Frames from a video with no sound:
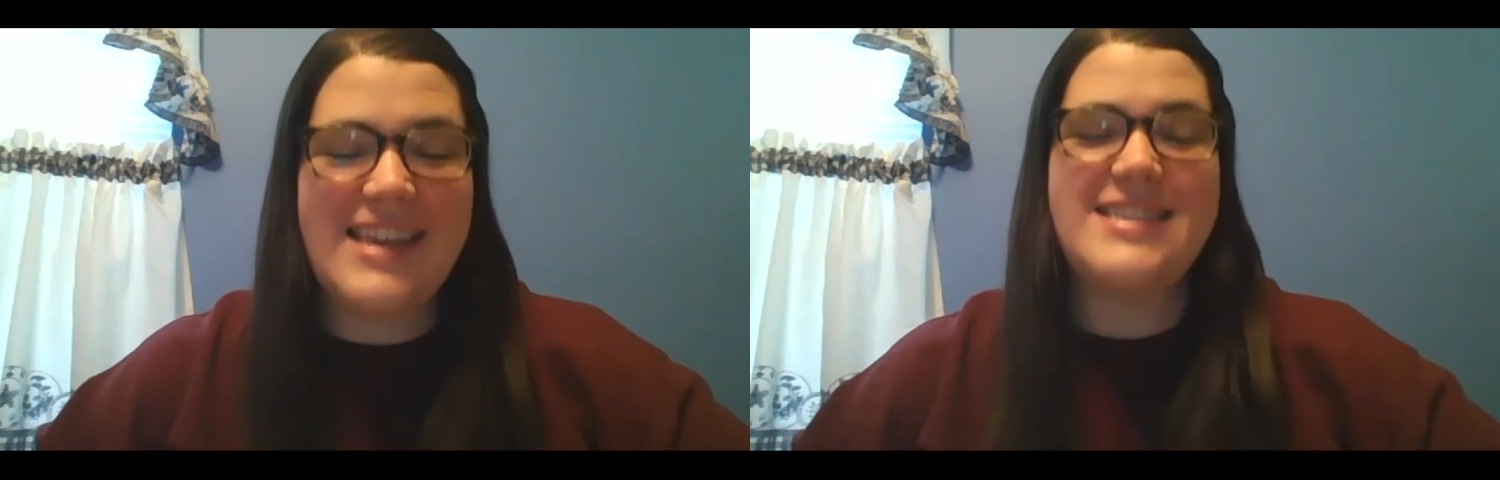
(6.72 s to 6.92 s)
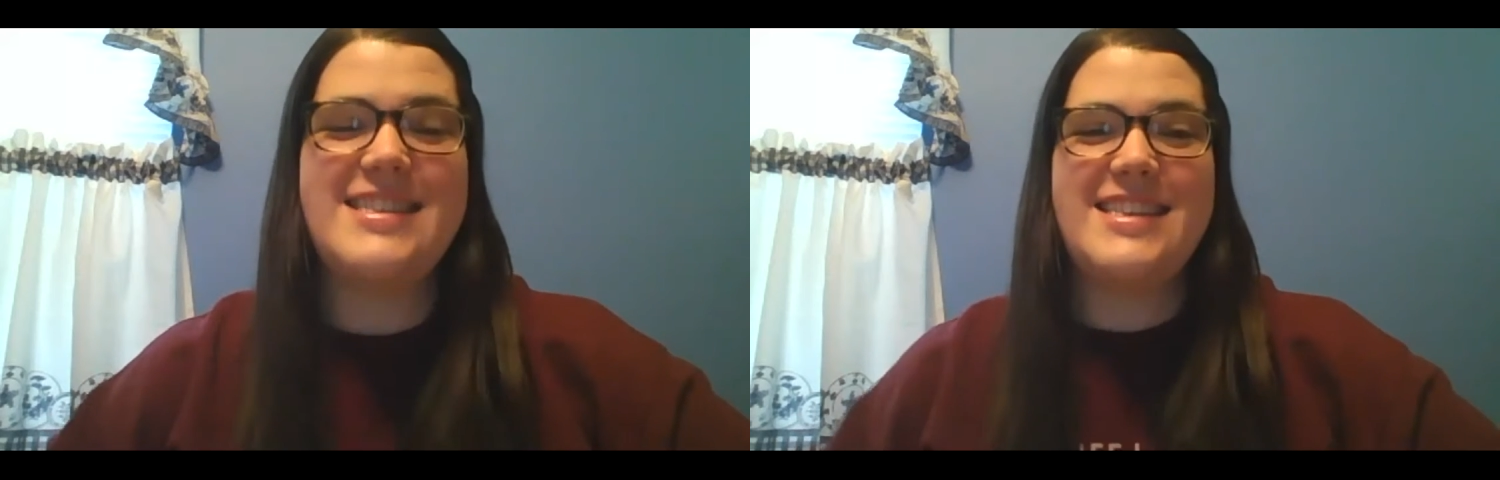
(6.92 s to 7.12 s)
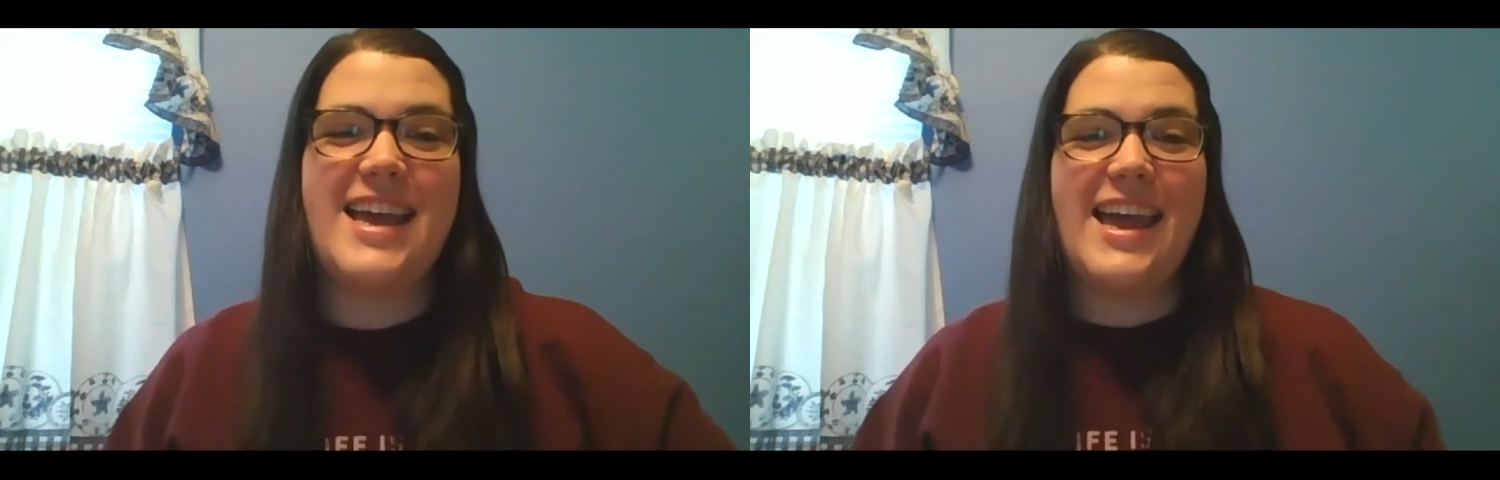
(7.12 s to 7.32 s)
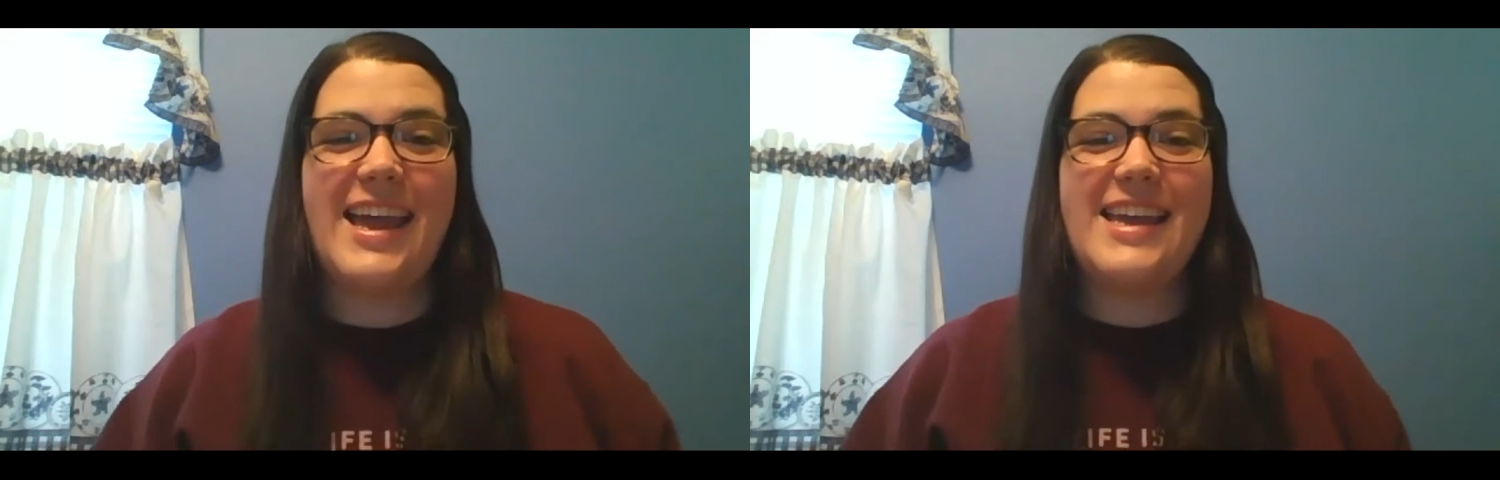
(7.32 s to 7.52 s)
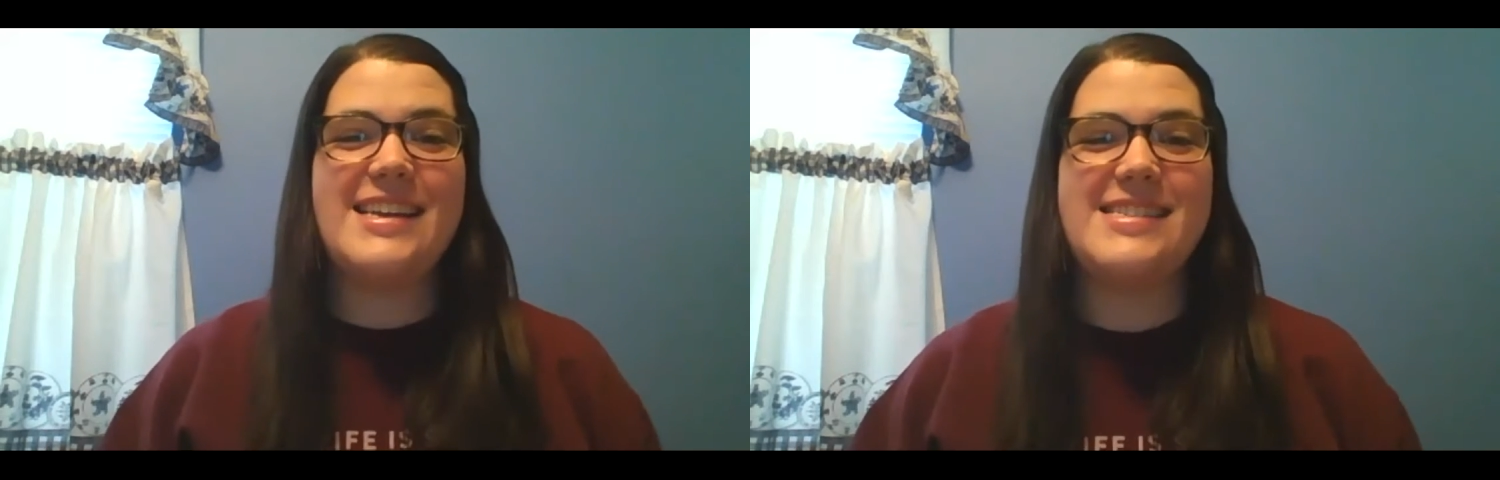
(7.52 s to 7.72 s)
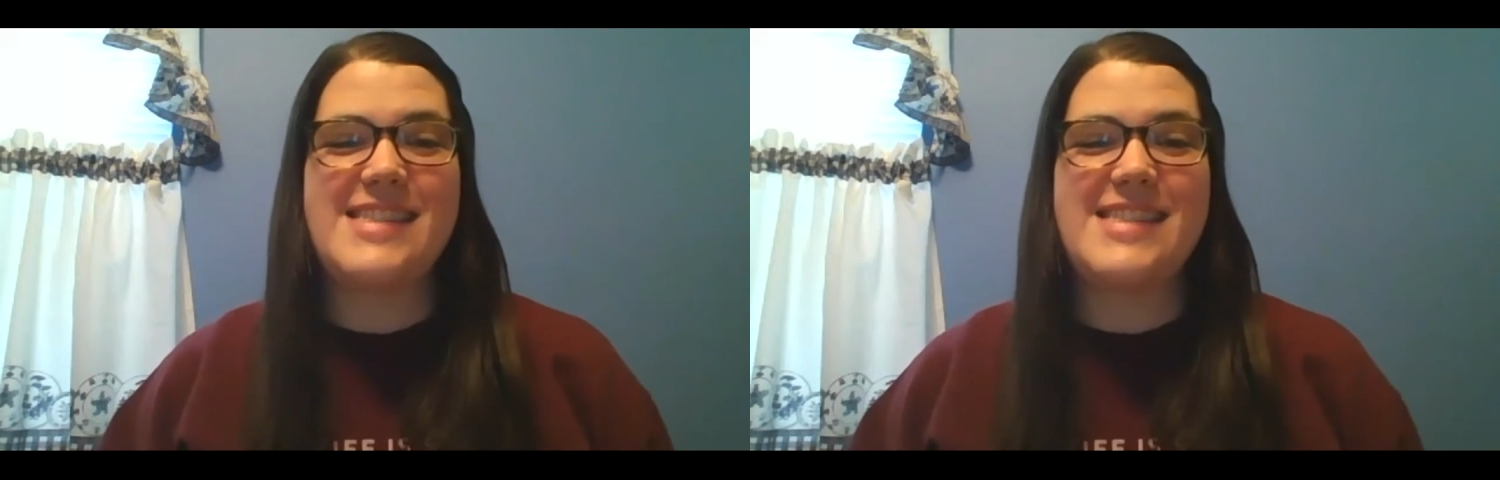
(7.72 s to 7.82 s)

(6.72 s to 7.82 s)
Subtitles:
and today is